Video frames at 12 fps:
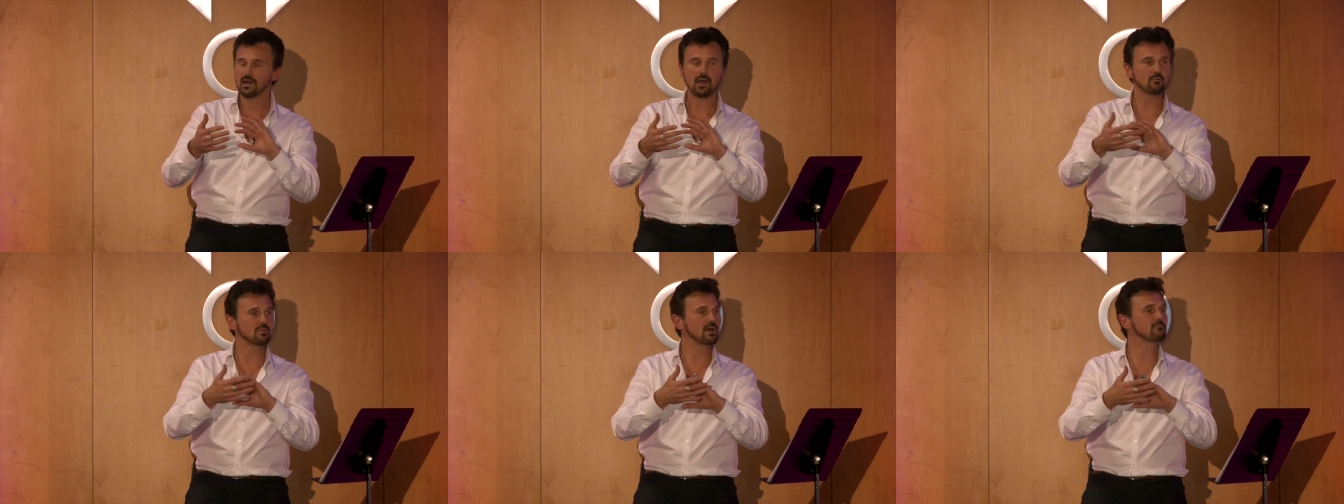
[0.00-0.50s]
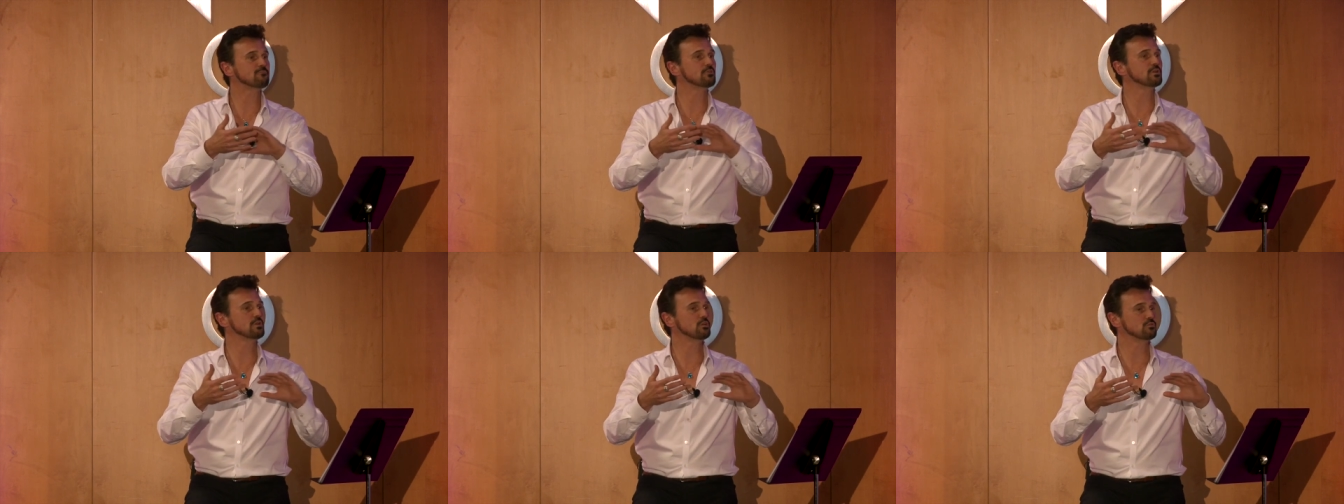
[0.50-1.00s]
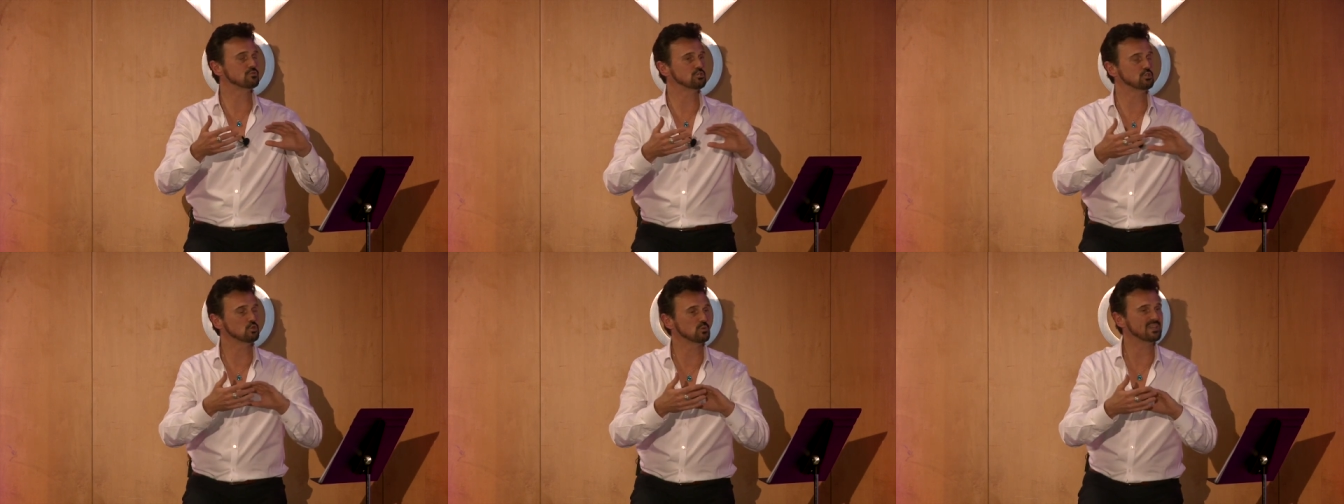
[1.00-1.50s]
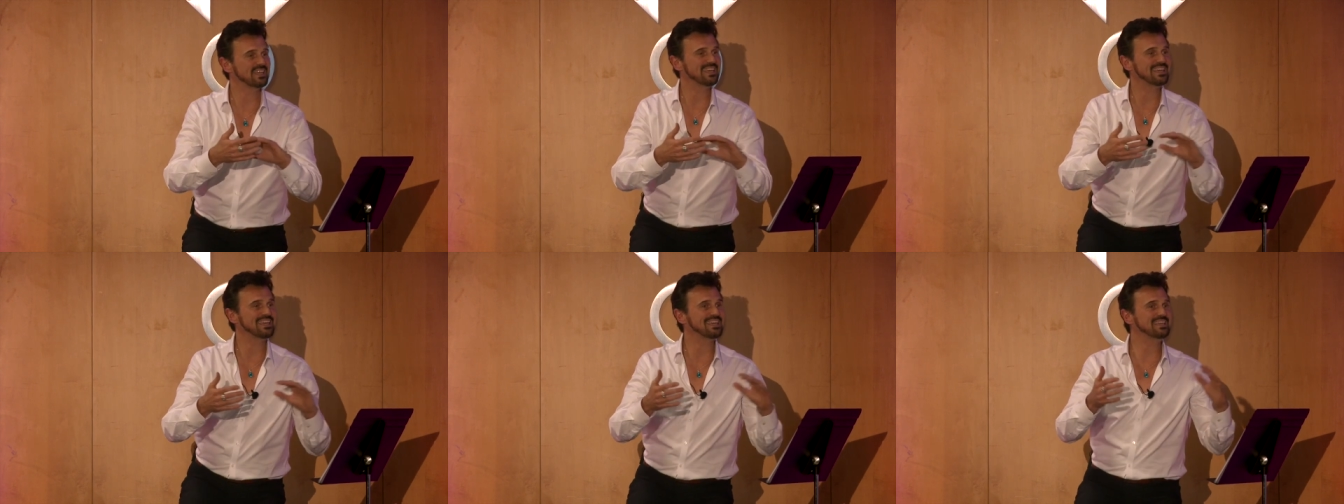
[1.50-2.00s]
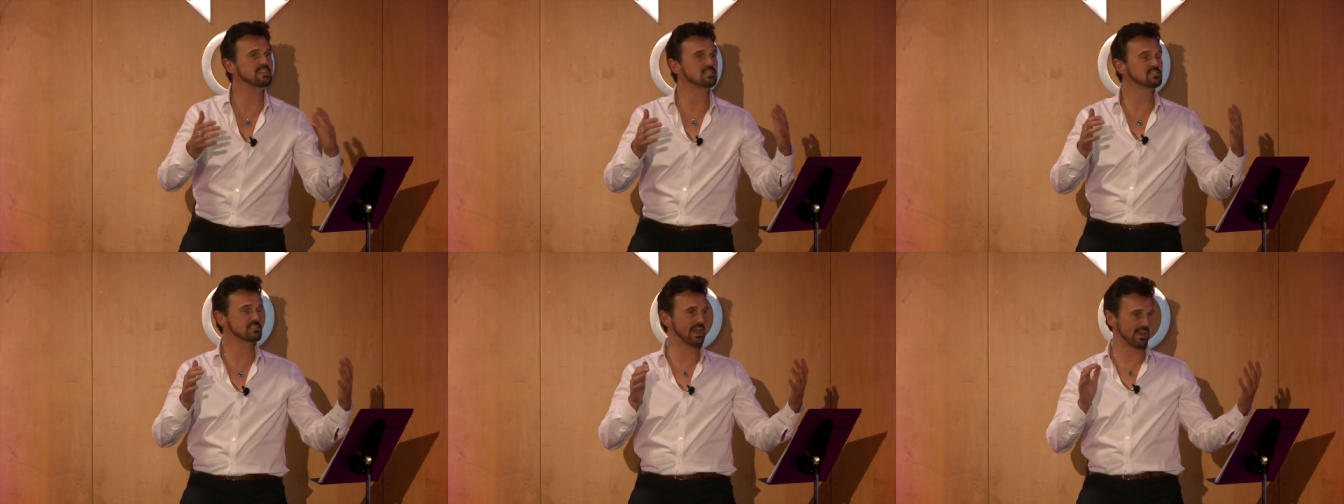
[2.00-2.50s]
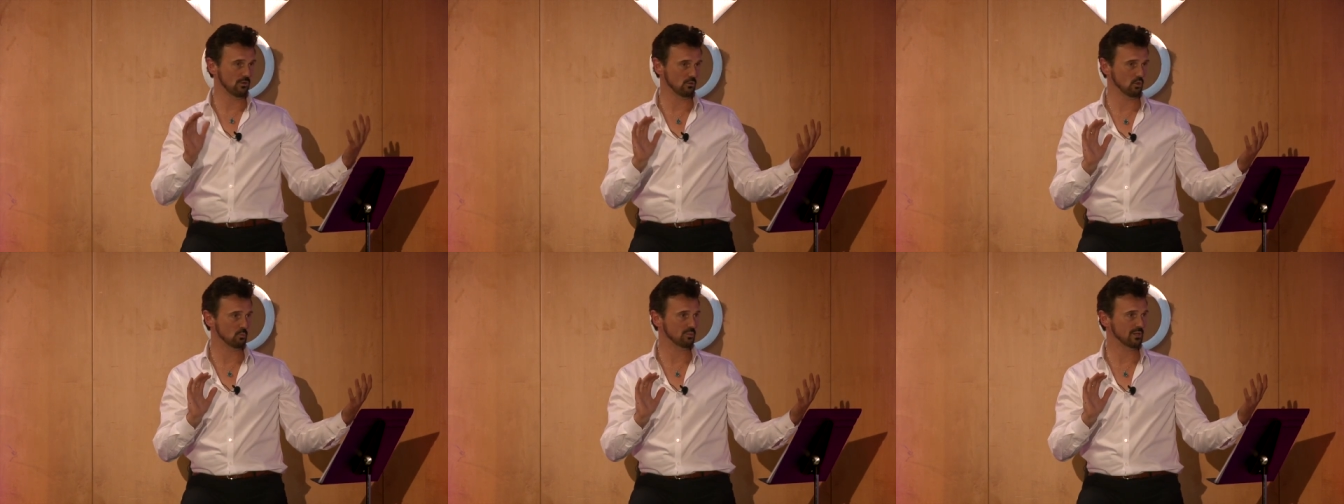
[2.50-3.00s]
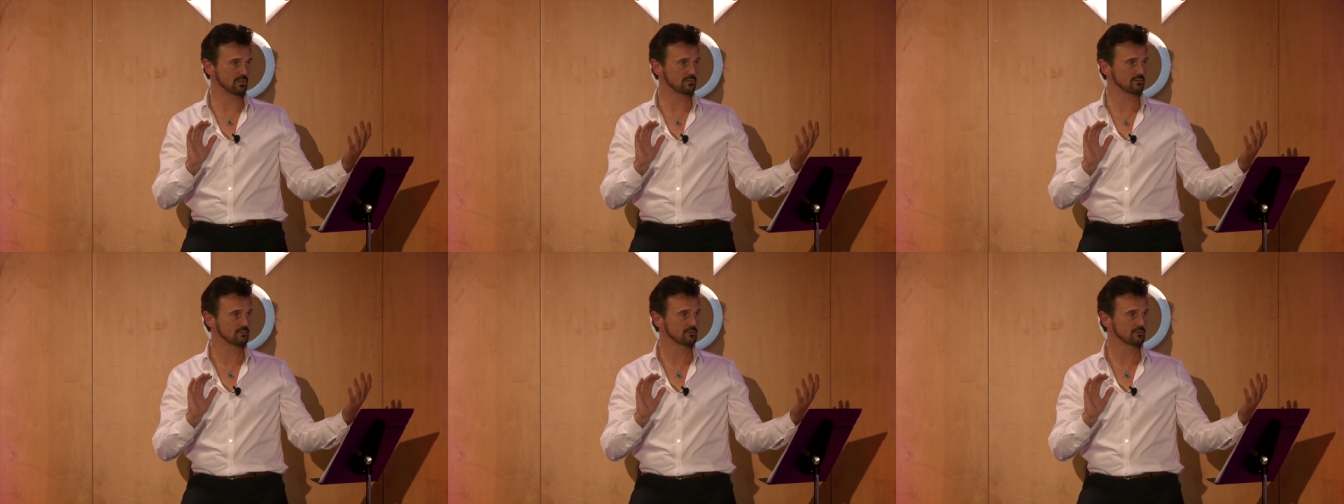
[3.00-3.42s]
I would love for you to ease that a little bit